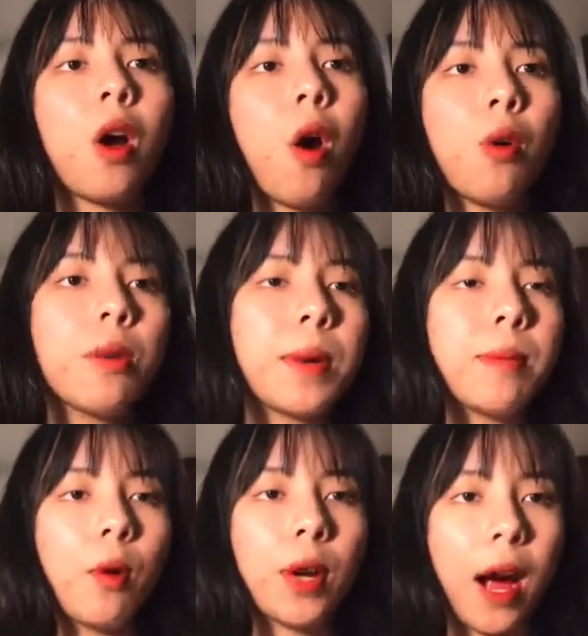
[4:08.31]
older
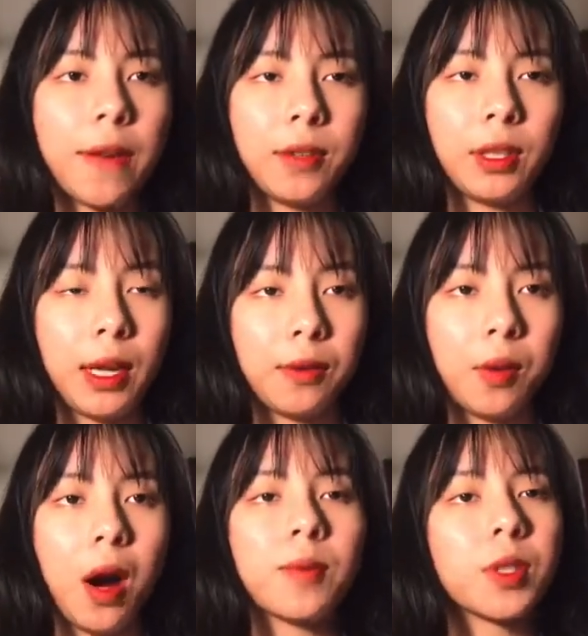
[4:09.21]
people with higher
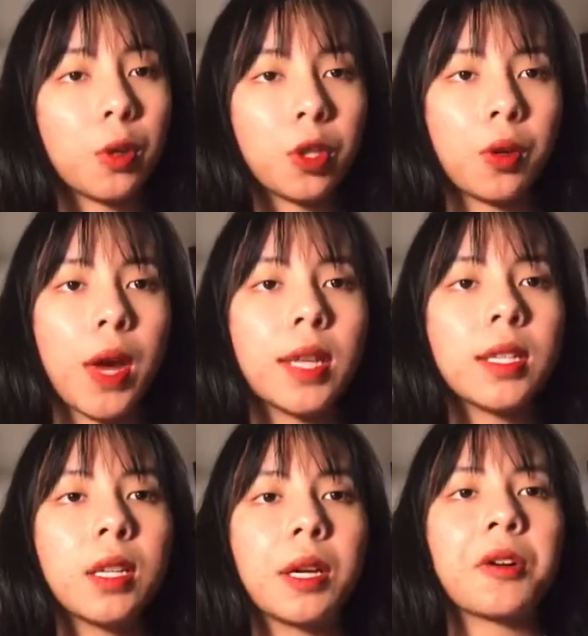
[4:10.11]
level of social
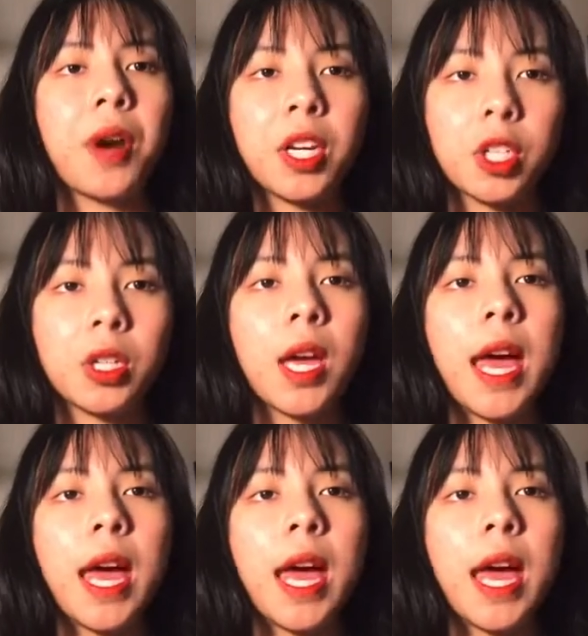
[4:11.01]
integration